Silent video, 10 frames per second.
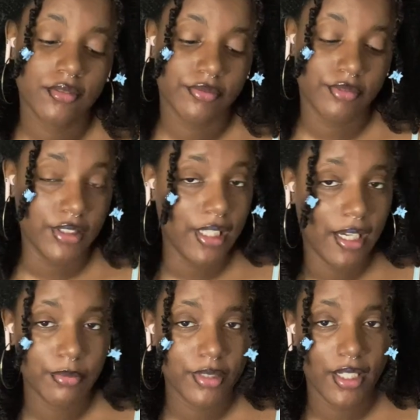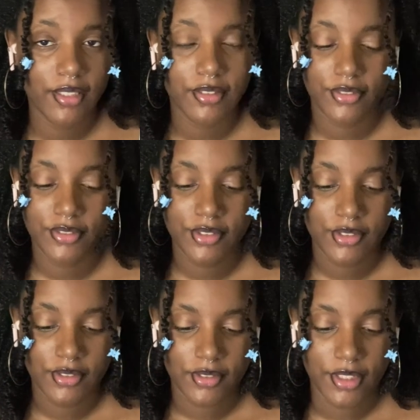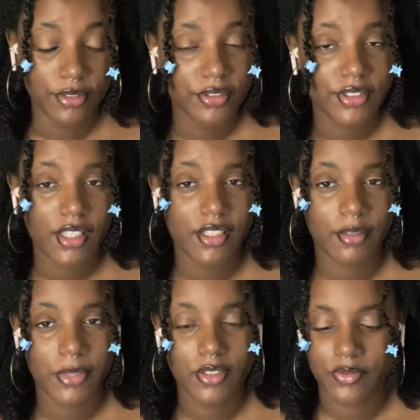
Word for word: she got him together. He don't stutter no more.